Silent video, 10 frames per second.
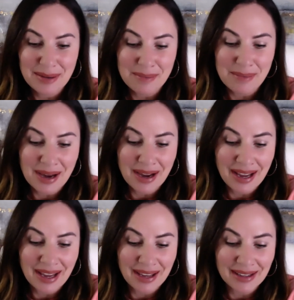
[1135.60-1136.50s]

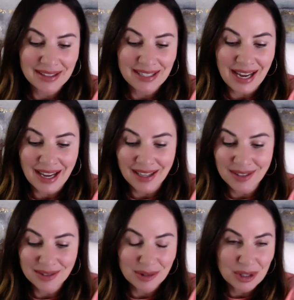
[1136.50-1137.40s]
My
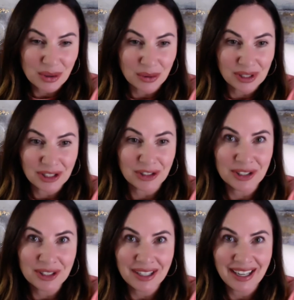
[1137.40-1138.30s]
dad was holding
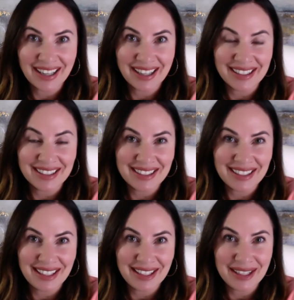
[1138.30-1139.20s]
her, and
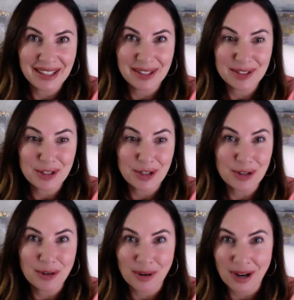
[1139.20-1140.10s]
he
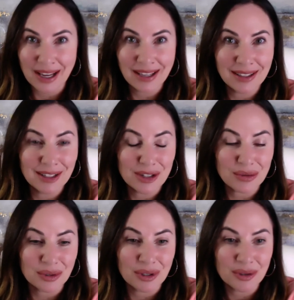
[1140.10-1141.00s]
started crying in
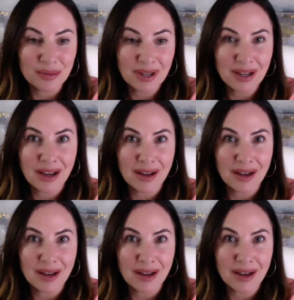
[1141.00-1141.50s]
his room